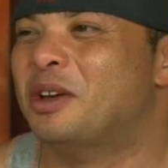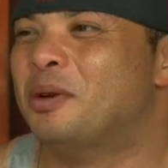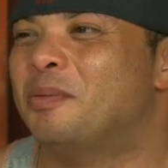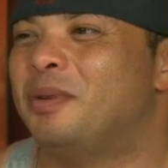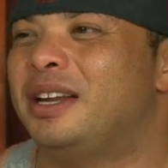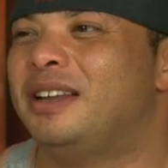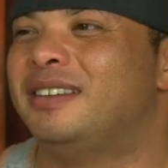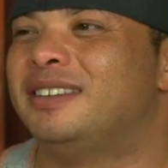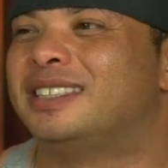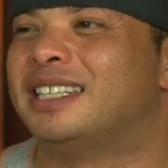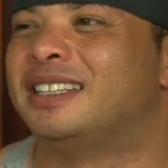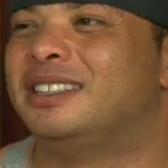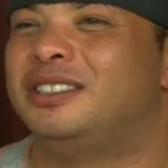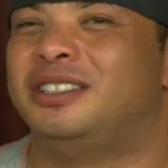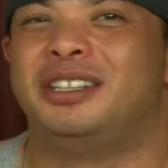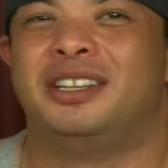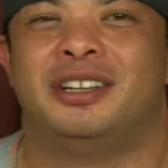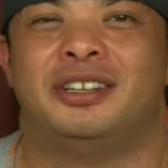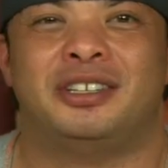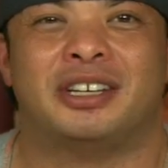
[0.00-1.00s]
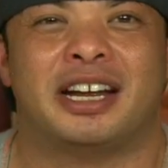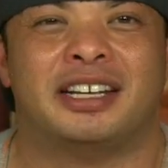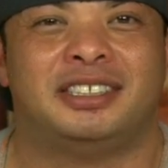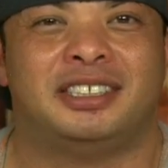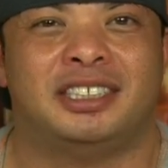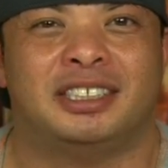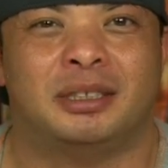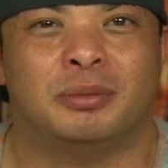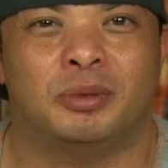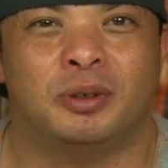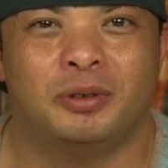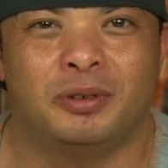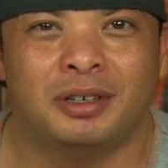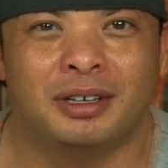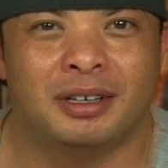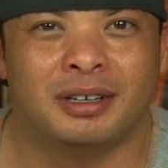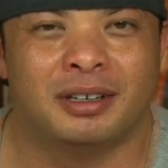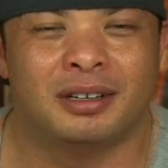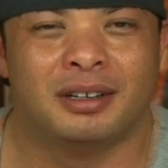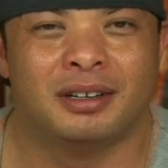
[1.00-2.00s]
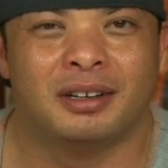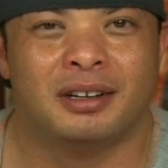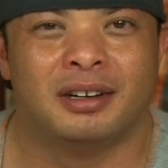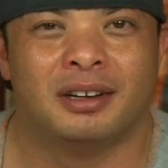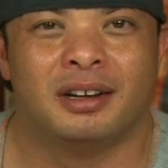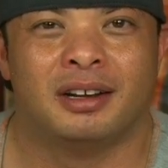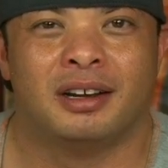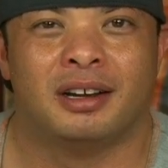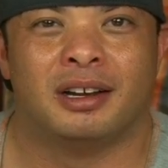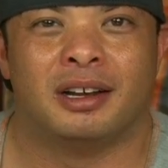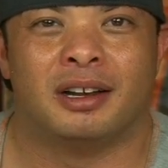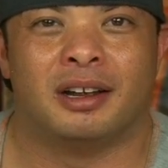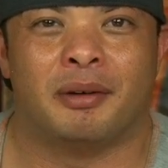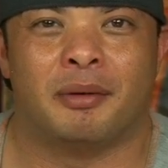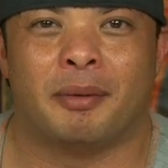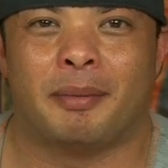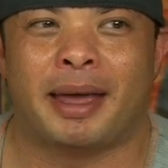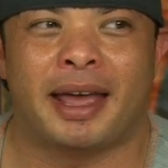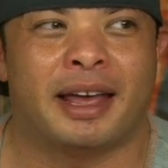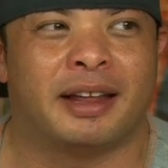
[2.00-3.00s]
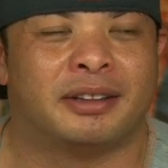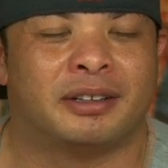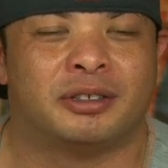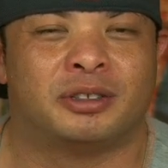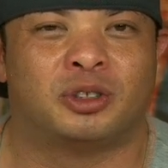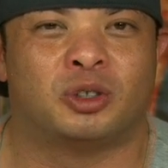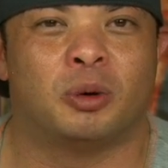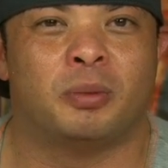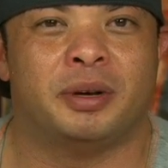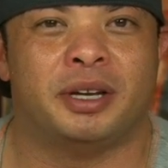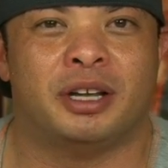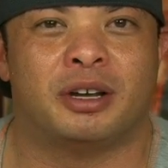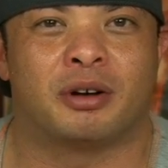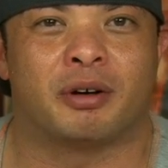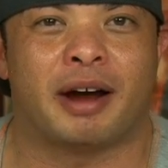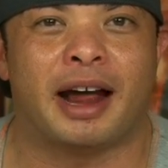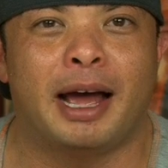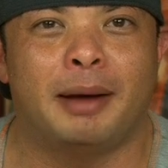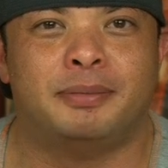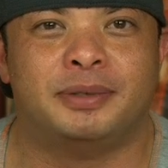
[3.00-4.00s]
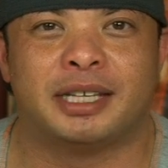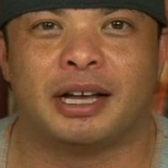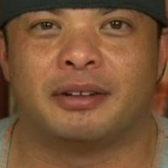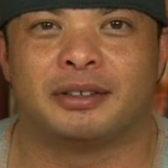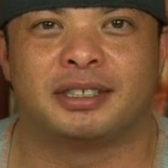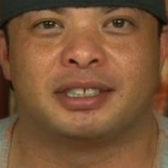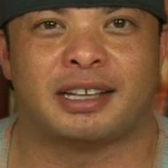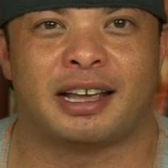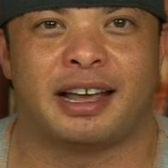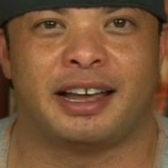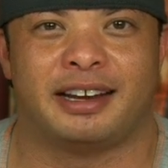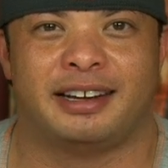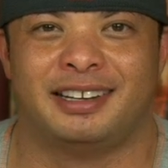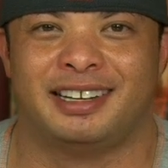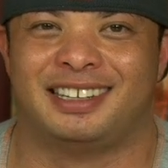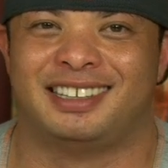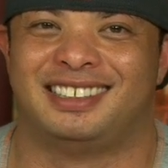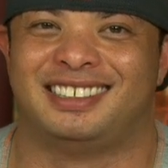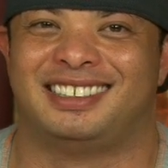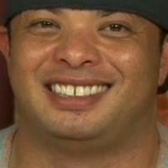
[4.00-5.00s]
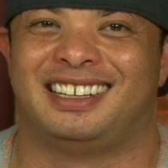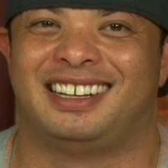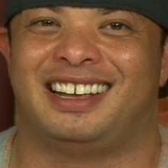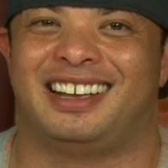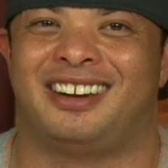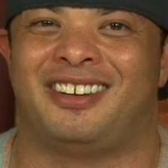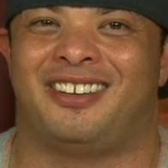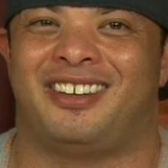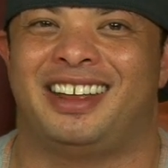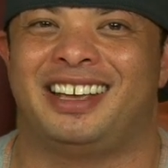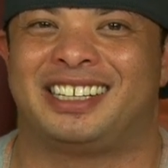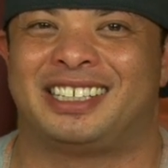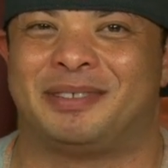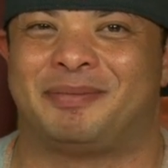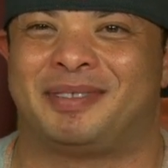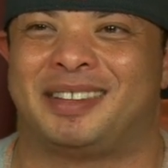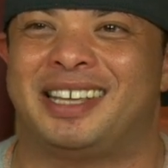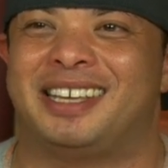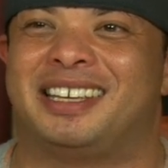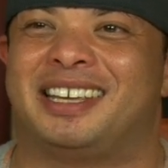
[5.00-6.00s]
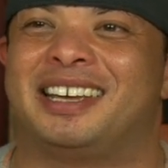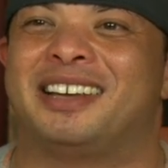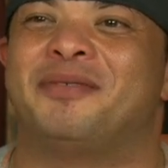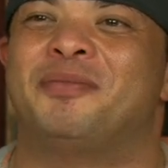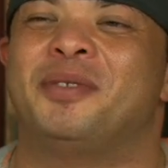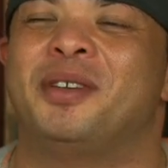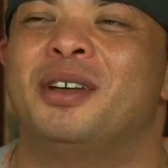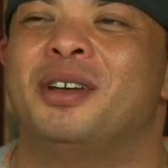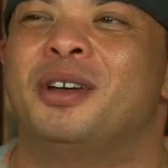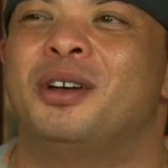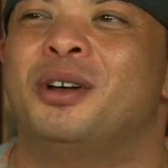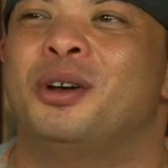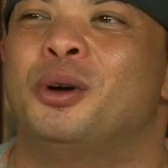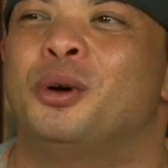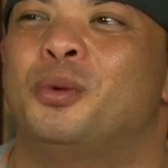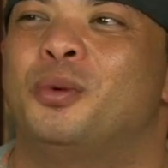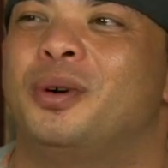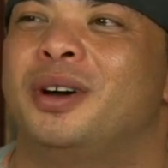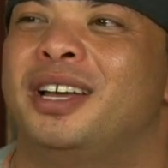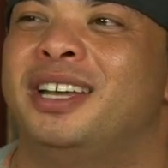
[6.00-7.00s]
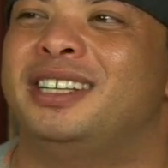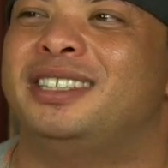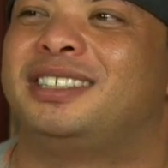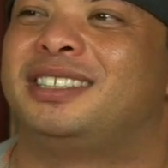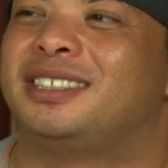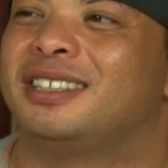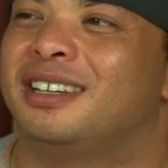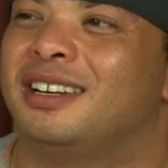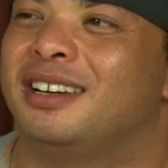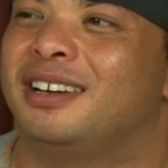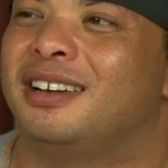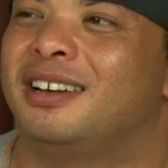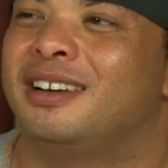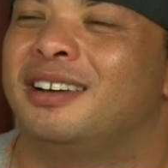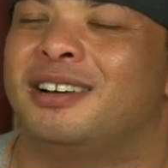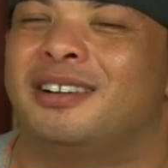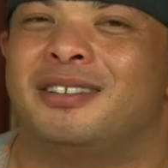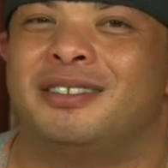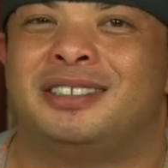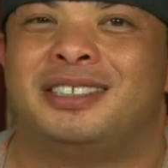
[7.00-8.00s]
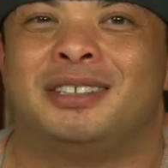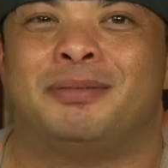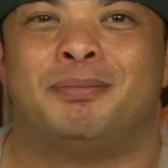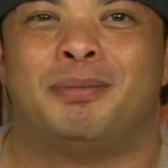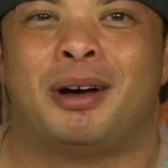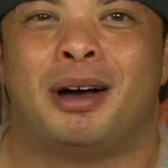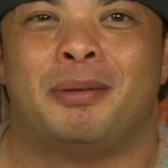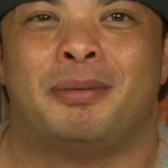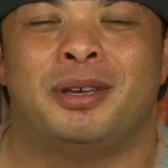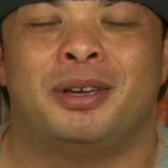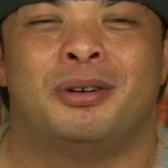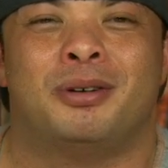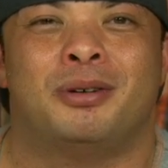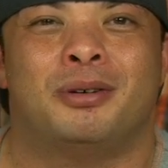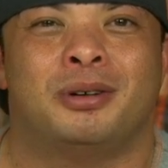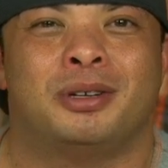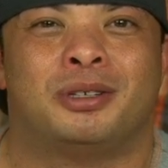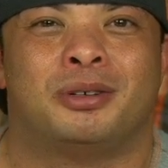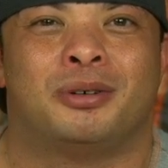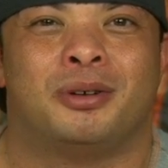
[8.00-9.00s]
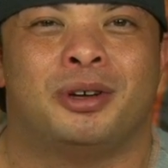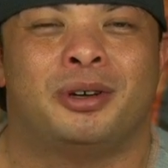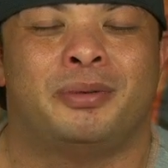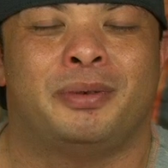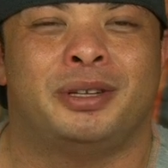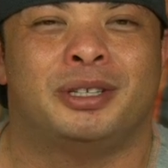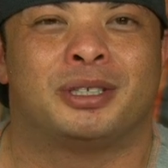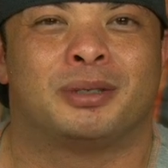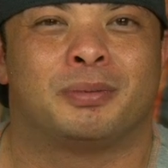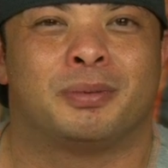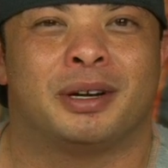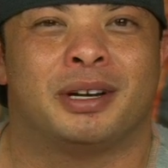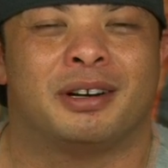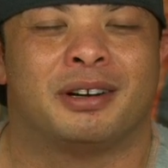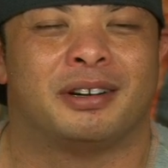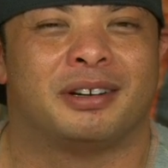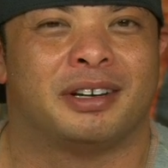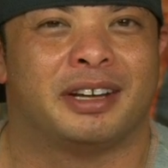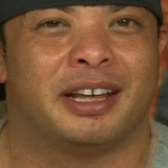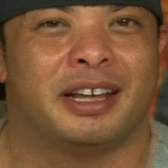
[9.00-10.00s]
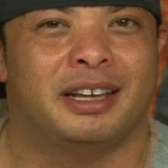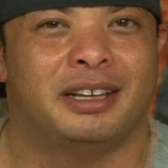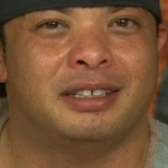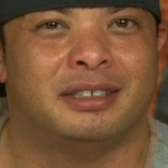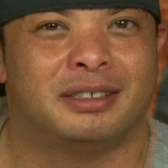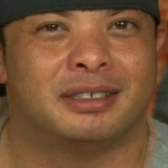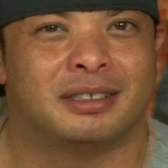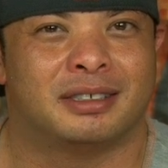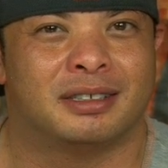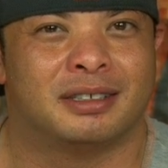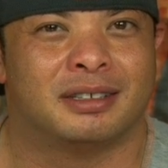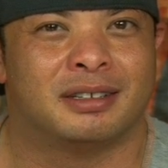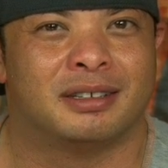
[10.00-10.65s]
But he was like, "Did you guys see the moon? Oh, man, there's so many crabs outside." And all I could thinking was, well, did Bobby Ho Atoigwe spread her legs?